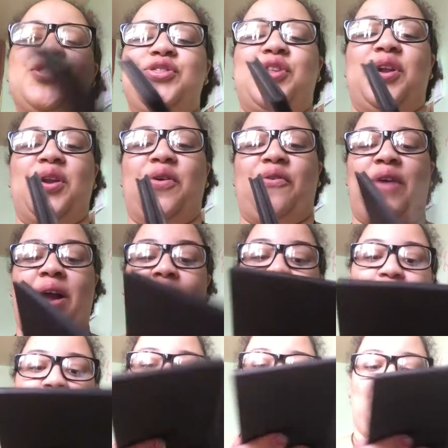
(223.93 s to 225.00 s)
the lorac
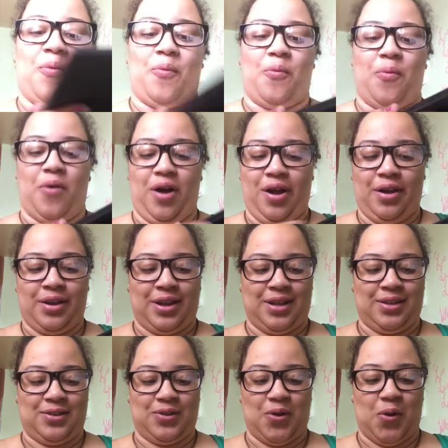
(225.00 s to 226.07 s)
pro one
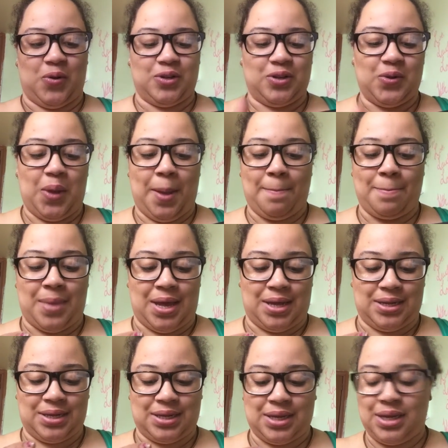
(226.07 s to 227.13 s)
is also
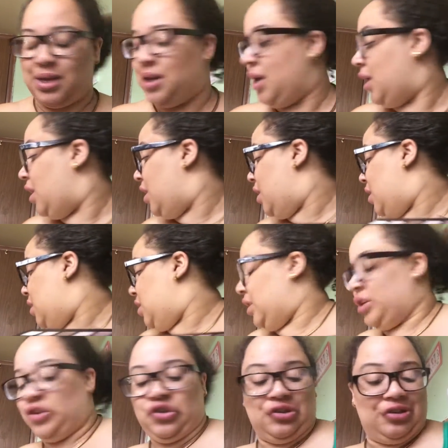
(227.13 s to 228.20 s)
amazing
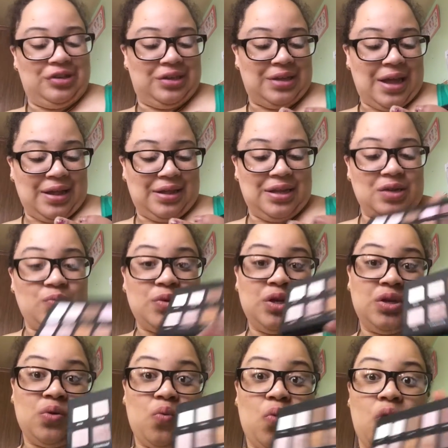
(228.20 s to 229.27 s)
it's just that this one
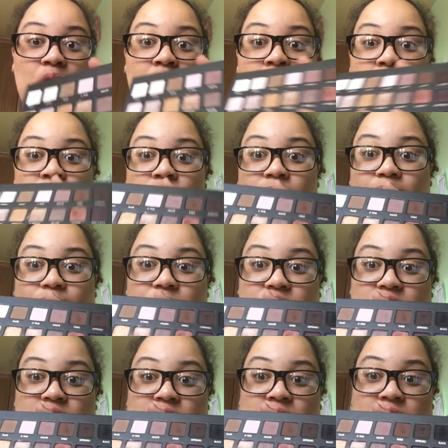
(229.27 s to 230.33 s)
is a warm
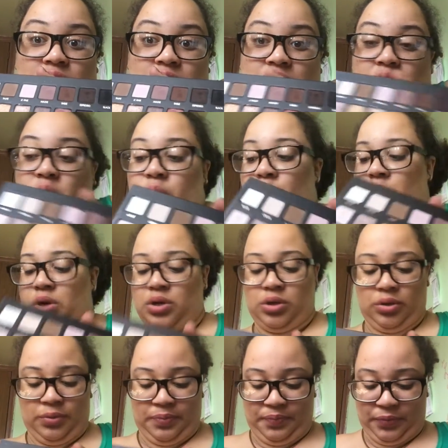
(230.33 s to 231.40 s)
tone one